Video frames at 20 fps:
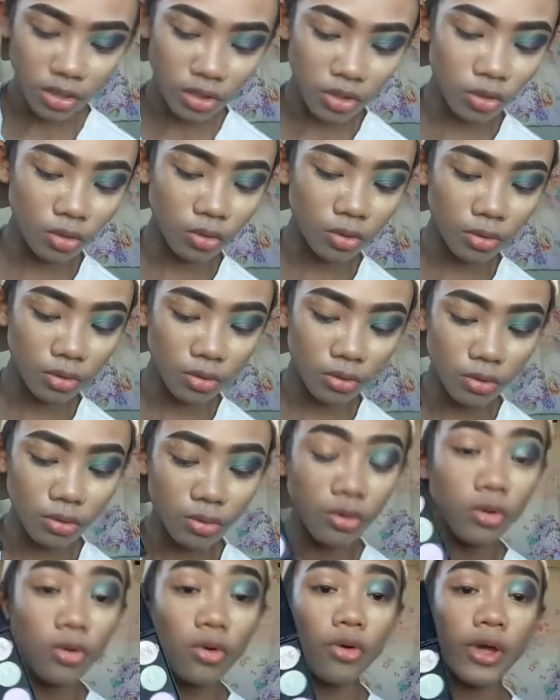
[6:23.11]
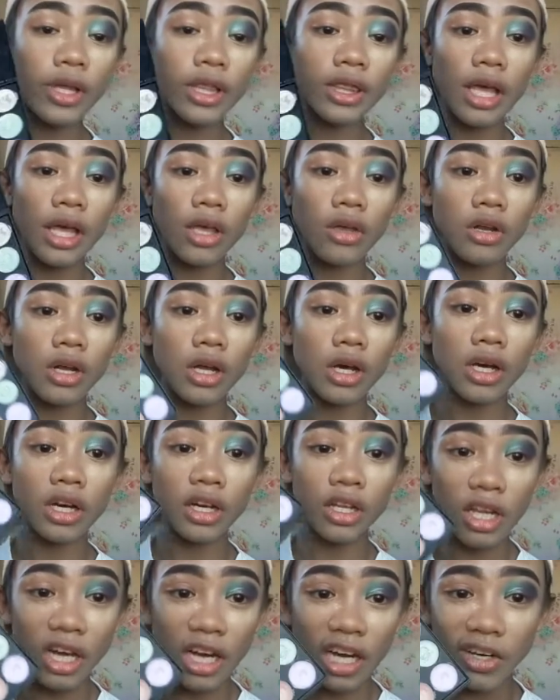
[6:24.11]
So, guguhit tayo ng
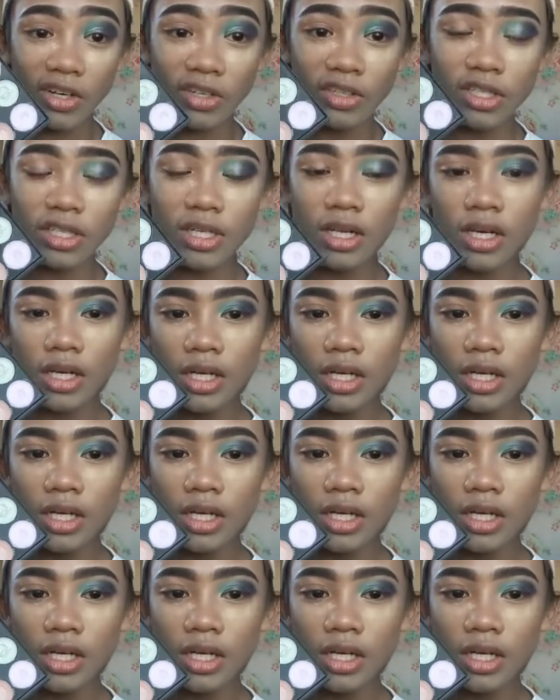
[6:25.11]
clouds